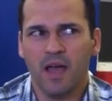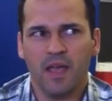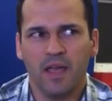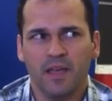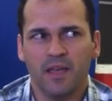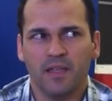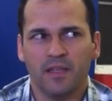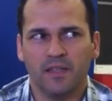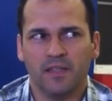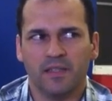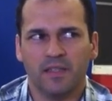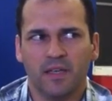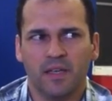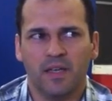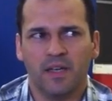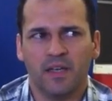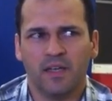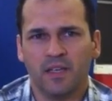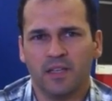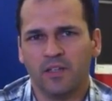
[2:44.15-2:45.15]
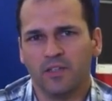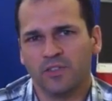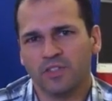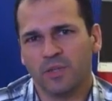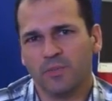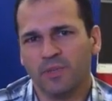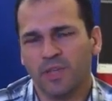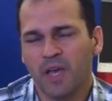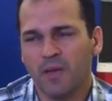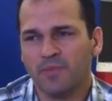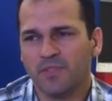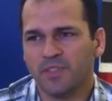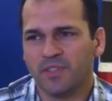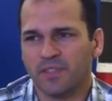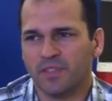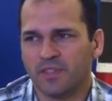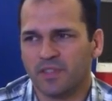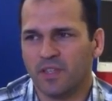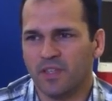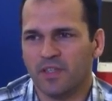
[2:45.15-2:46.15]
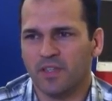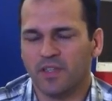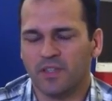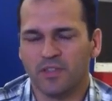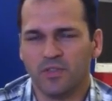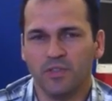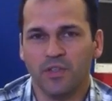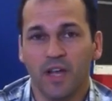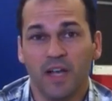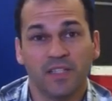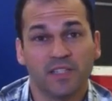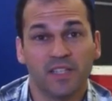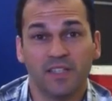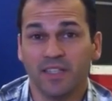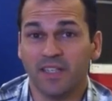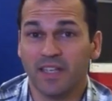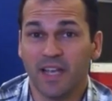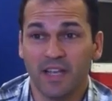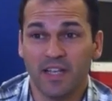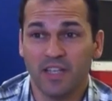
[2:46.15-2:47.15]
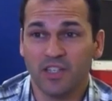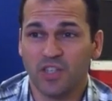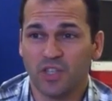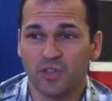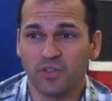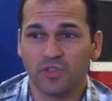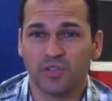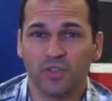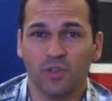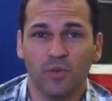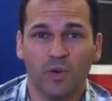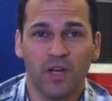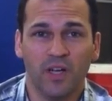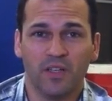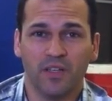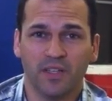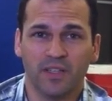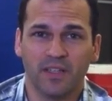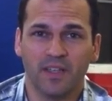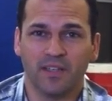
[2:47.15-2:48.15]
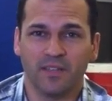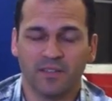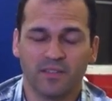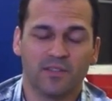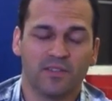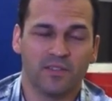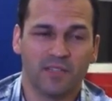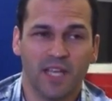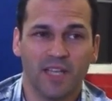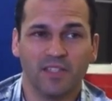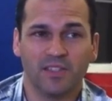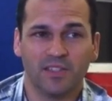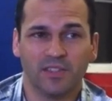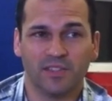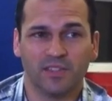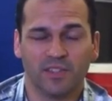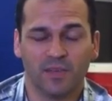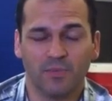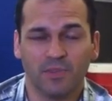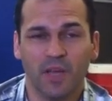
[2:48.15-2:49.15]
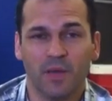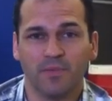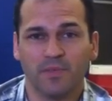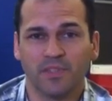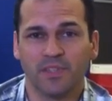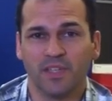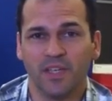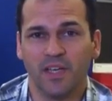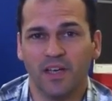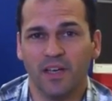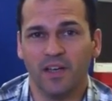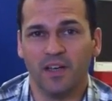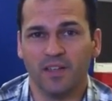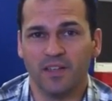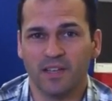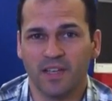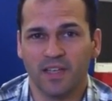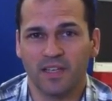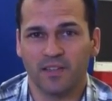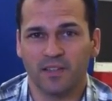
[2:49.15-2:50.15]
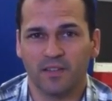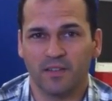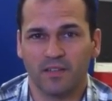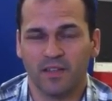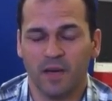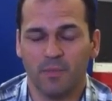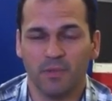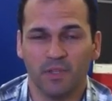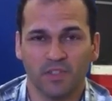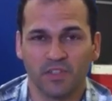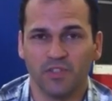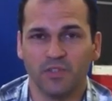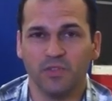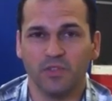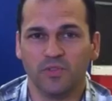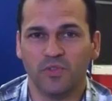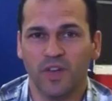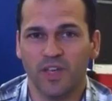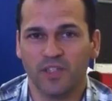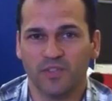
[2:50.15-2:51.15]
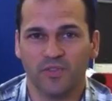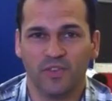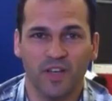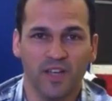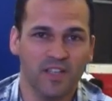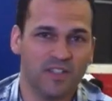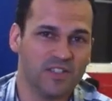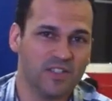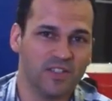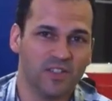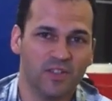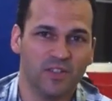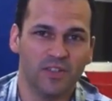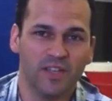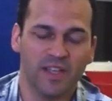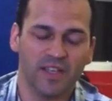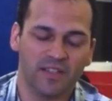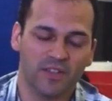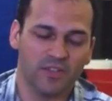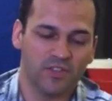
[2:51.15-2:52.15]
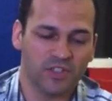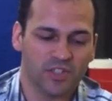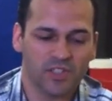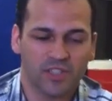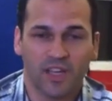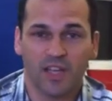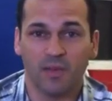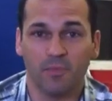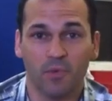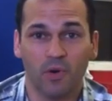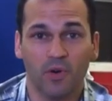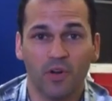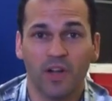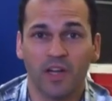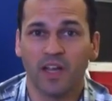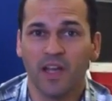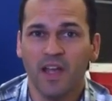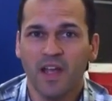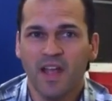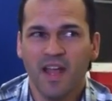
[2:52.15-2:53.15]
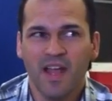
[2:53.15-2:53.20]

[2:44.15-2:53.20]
And, you know, sometimes the two guys can negate each other so well. It tends, sometimes you get a couple of snooze fest fights, you know, like they're just kind of boring.